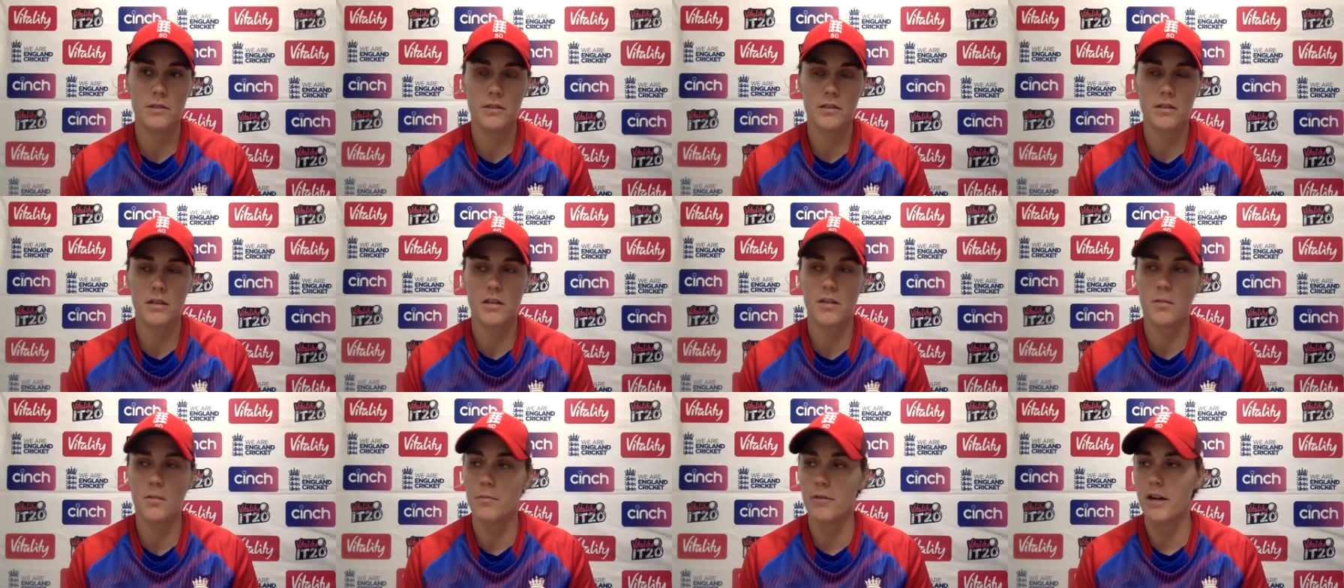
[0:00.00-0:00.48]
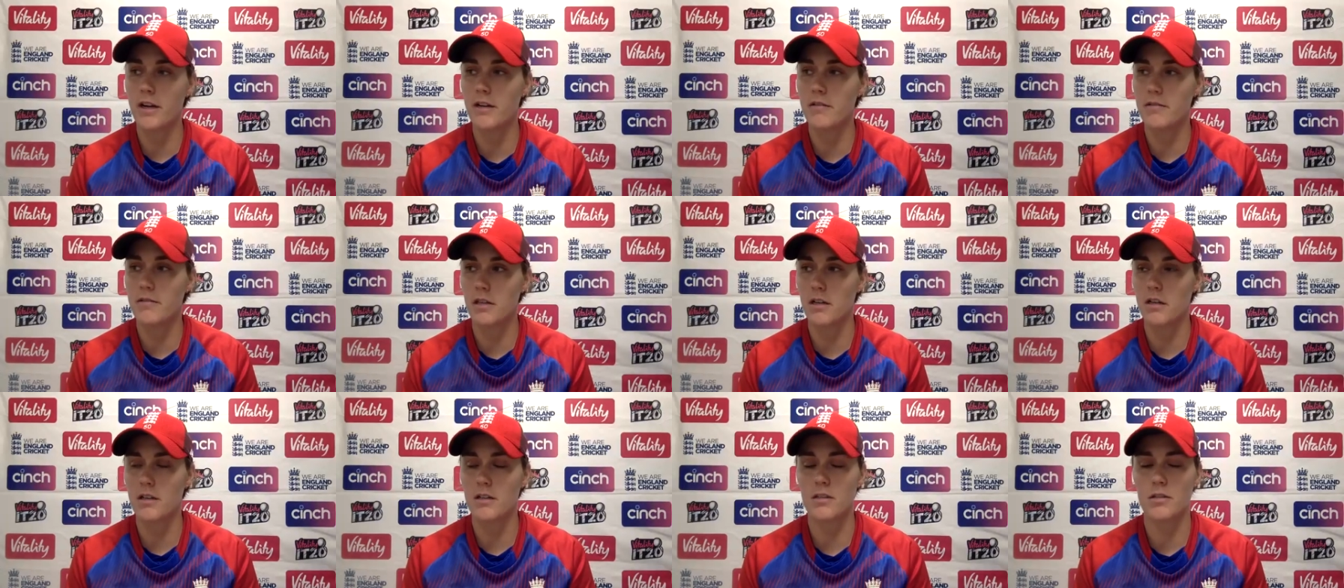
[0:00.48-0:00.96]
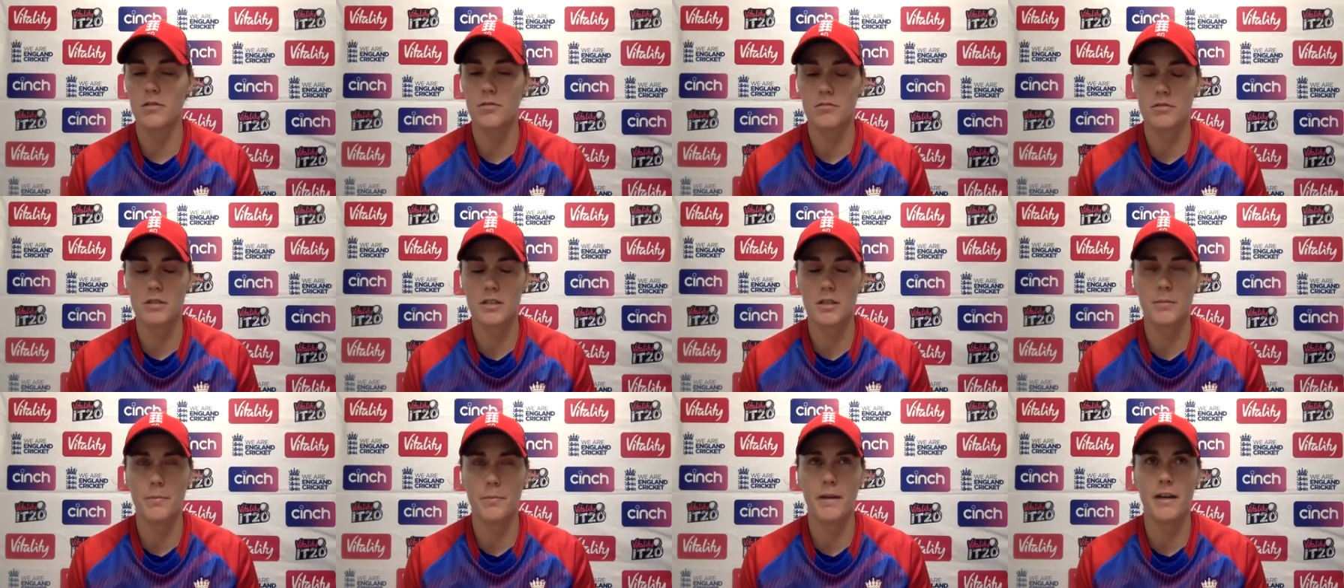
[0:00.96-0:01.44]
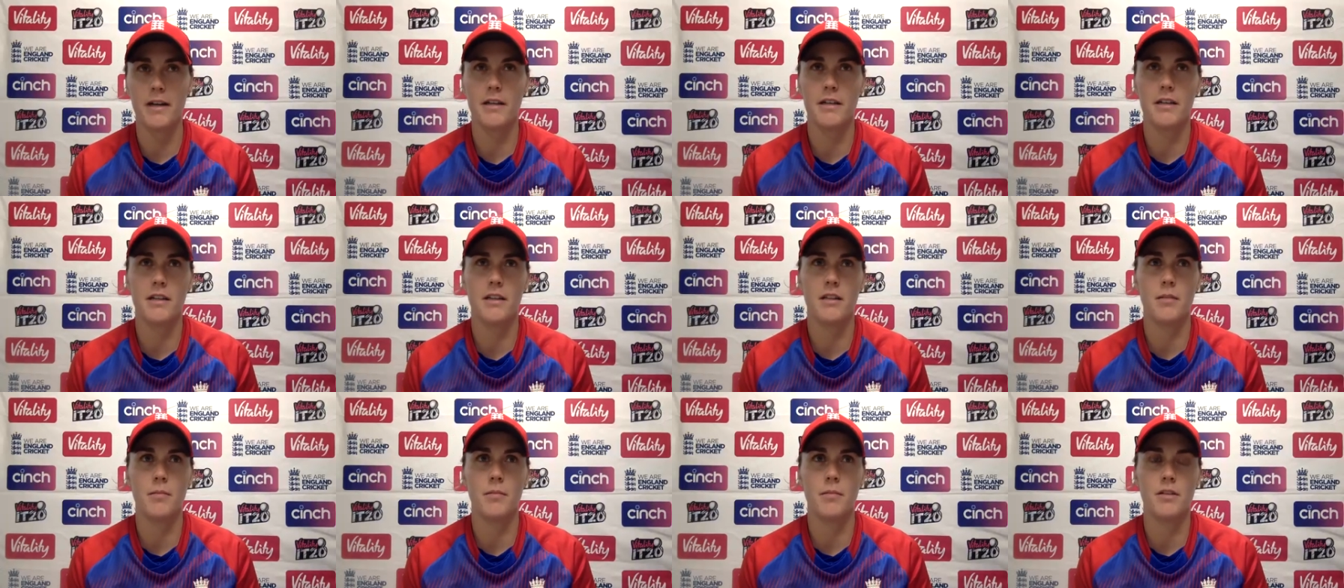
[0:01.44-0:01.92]
Southern Brave side, and obviously batted
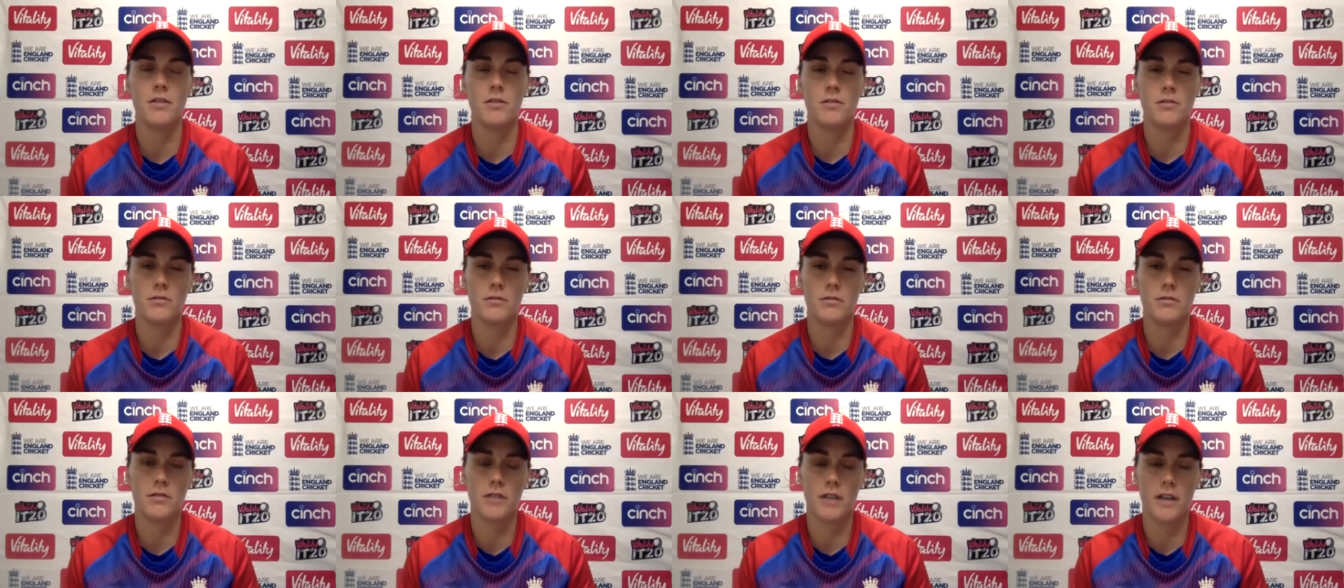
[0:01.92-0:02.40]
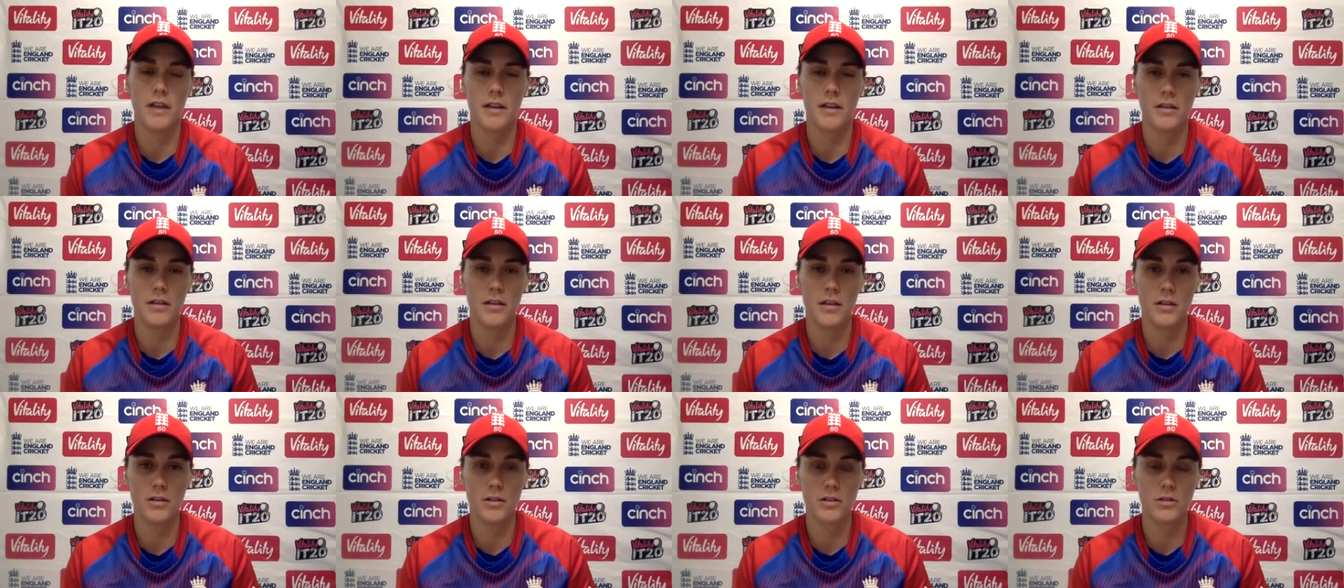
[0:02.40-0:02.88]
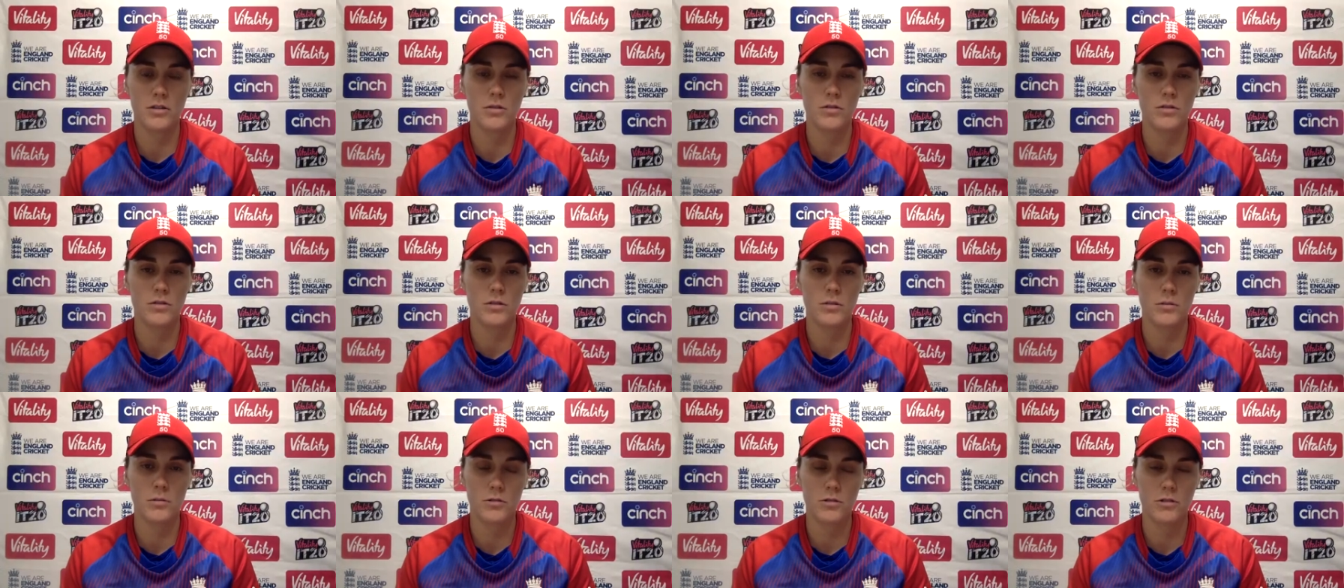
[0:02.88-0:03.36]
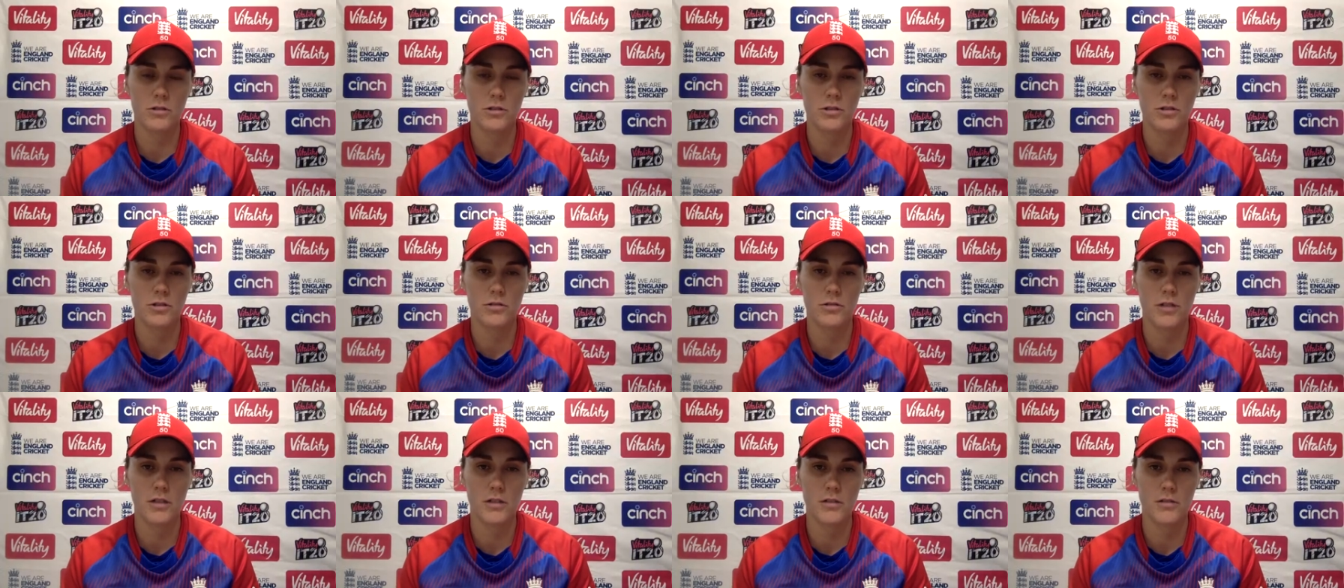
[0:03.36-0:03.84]
in the middle and scored some
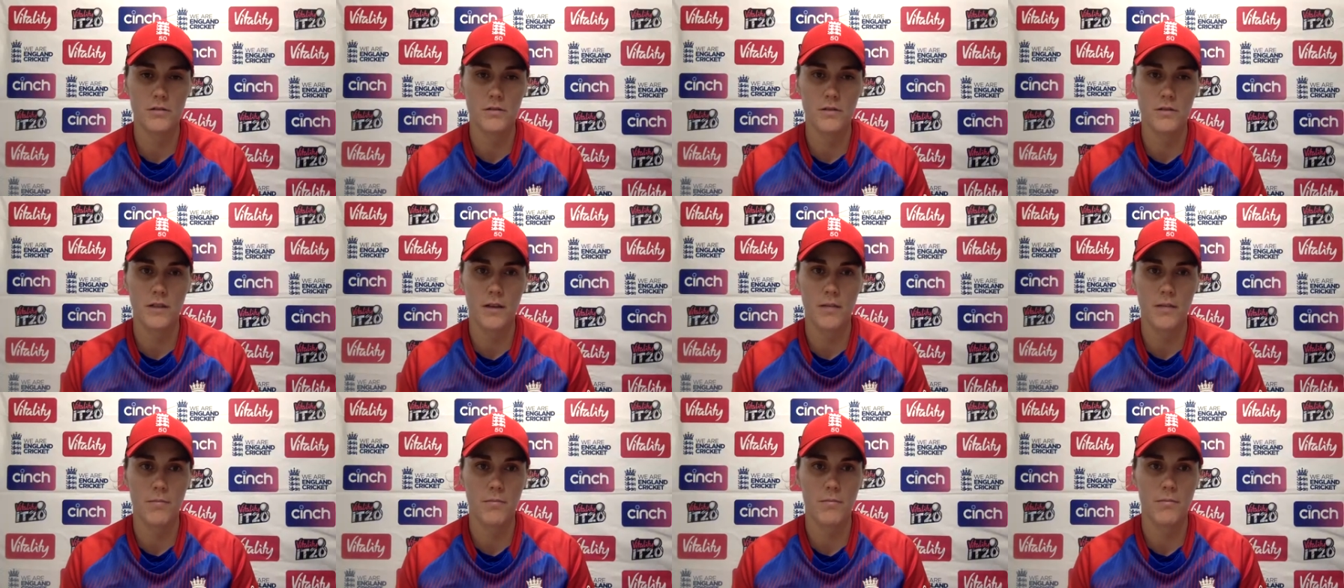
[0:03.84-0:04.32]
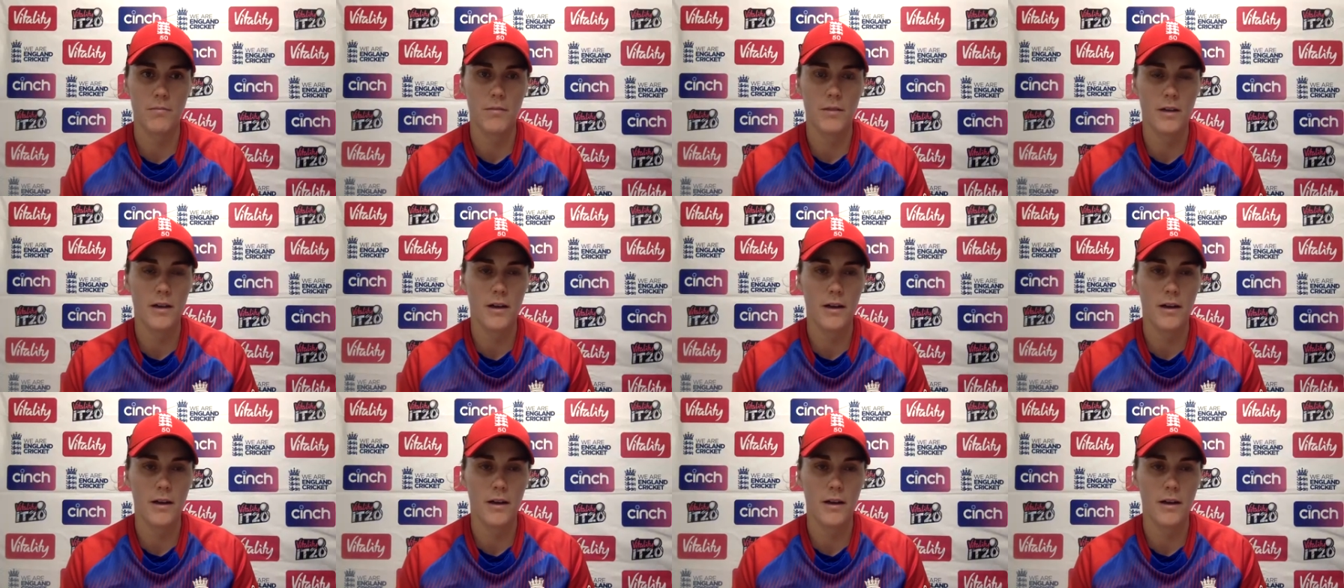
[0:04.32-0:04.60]
crucial runs for them.